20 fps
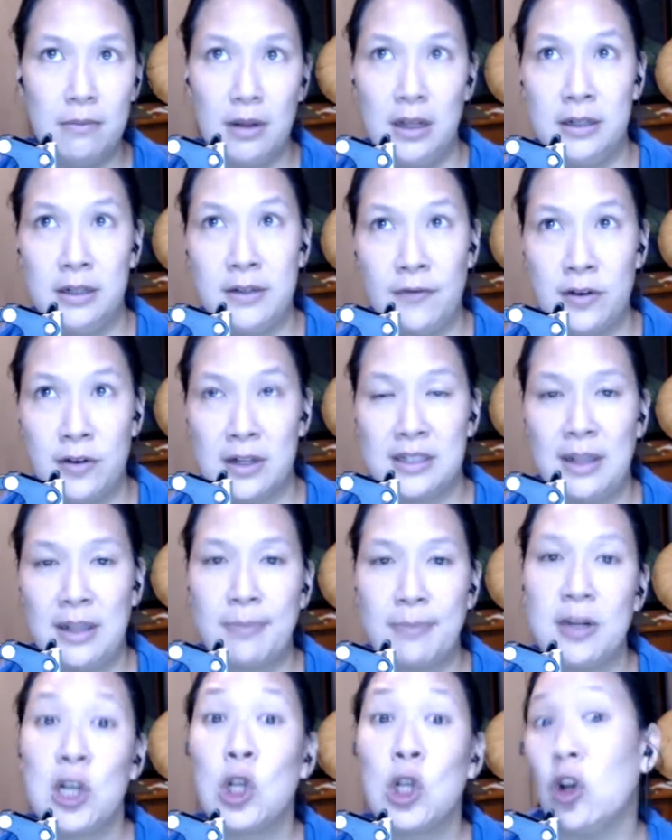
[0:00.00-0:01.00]
a different
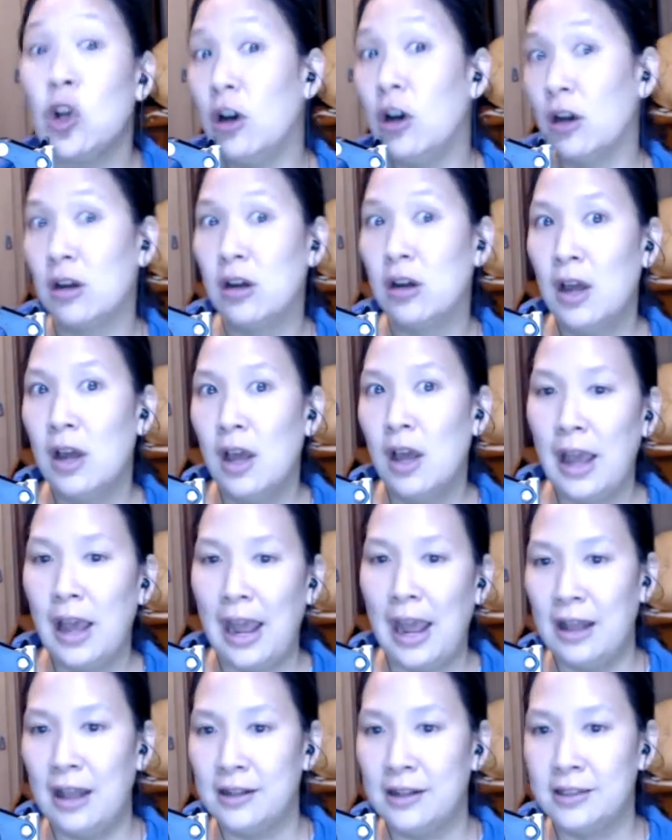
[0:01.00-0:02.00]
accepted look.
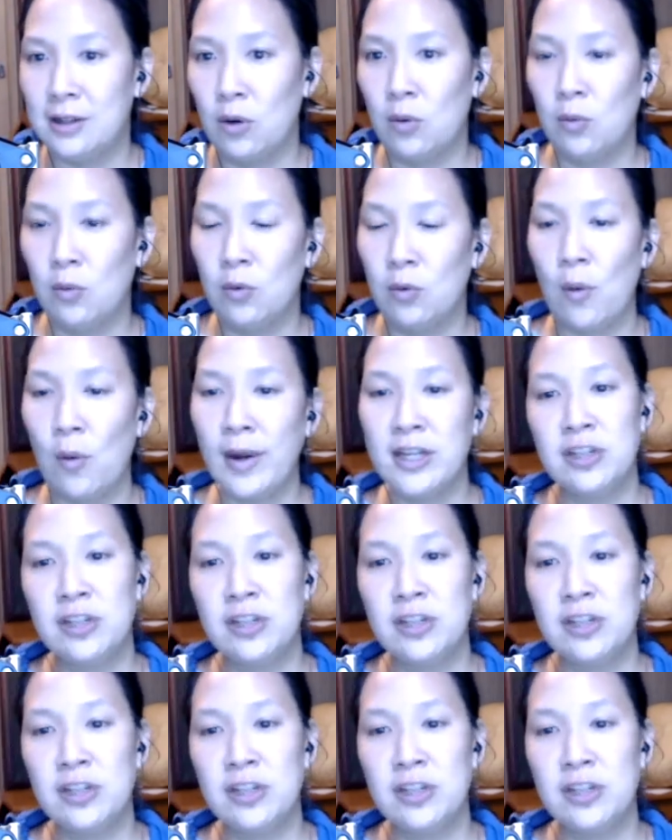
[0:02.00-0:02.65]
And so going